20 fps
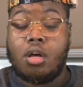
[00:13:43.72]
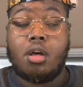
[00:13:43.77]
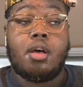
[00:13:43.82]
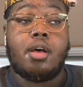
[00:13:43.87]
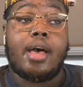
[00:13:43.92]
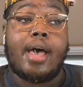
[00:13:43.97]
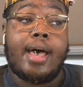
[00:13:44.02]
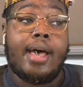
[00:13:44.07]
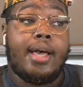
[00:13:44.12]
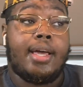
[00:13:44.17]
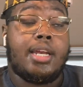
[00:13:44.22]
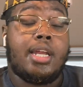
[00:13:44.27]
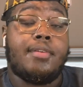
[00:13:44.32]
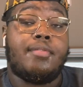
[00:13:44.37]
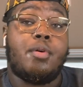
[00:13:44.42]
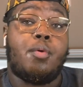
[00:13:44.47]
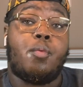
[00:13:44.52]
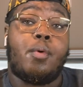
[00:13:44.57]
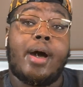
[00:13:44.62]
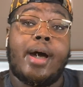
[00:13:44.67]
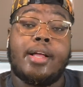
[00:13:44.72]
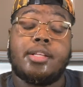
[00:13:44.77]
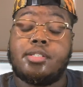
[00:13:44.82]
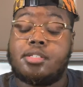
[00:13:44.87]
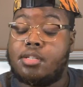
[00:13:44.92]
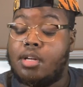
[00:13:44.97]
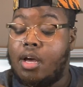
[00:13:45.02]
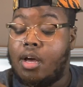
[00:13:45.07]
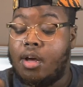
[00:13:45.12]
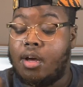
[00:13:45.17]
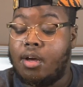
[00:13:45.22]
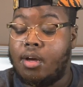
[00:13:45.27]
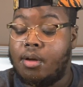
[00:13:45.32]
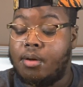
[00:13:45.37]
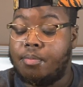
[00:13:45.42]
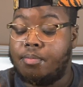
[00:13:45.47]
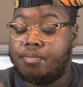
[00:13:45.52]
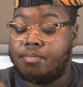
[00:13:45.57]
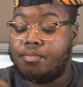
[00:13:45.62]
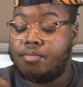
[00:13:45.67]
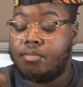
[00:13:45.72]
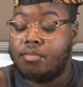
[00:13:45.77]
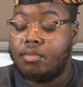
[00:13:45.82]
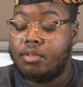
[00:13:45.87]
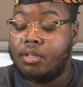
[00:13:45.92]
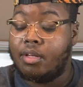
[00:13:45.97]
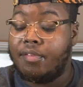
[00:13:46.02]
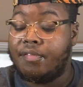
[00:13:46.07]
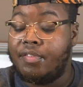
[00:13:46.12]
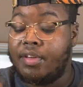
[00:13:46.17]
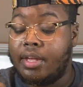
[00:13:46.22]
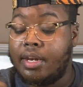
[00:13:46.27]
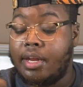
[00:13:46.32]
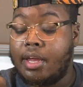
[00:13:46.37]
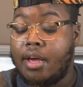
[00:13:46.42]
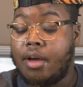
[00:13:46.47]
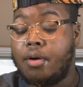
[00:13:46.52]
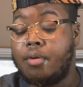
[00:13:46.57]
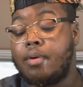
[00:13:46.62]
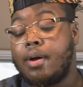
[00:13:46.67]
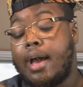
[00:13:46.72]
I didn't even watch the video.